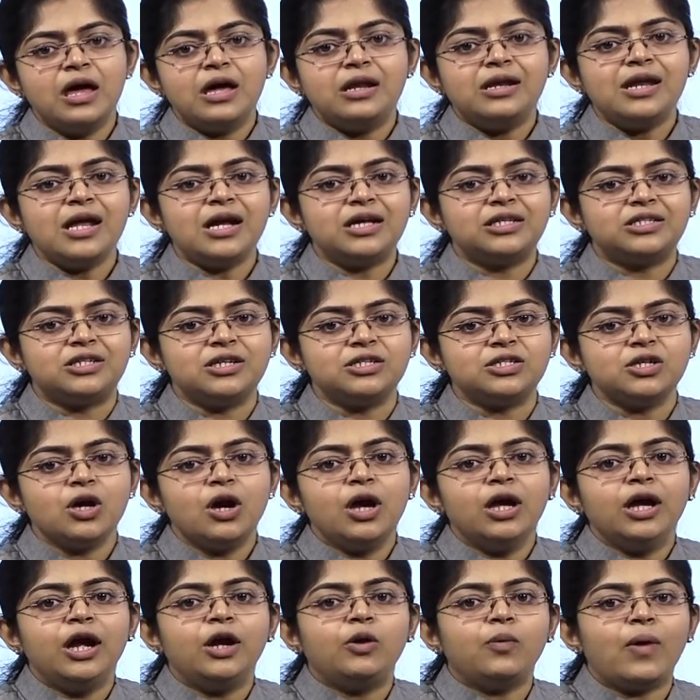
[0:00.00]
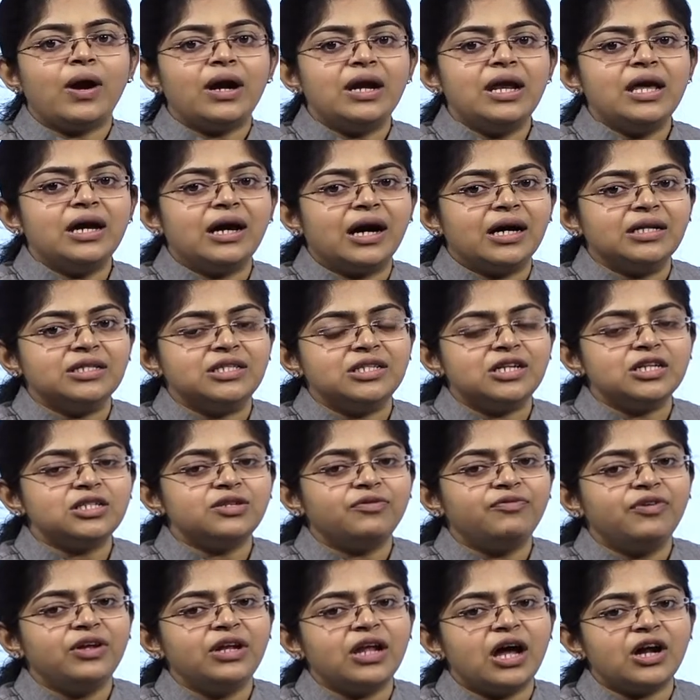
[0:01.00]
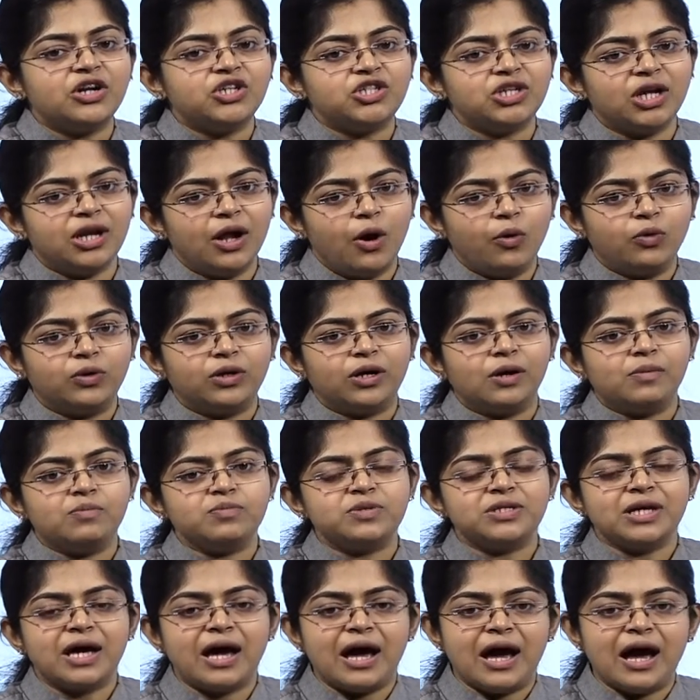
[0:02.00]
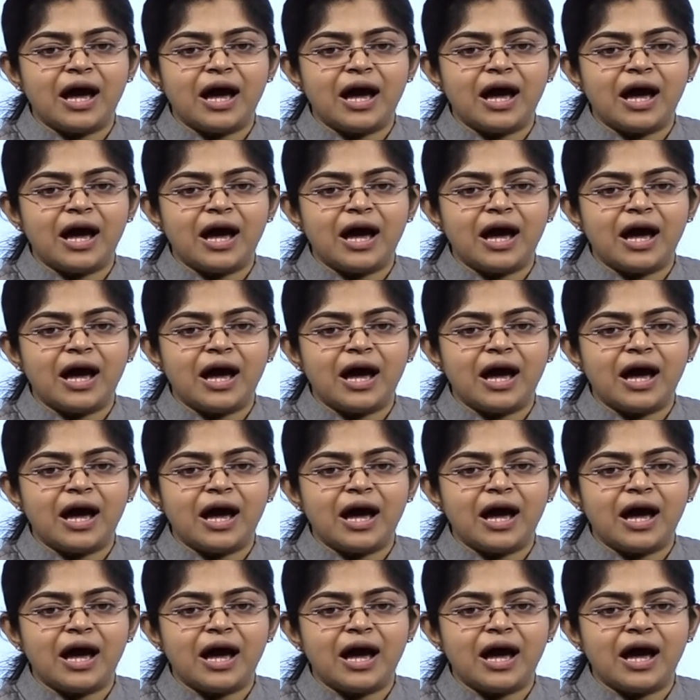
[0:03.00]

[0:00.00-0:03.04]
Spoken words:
Next is, it only considers financial outcomes.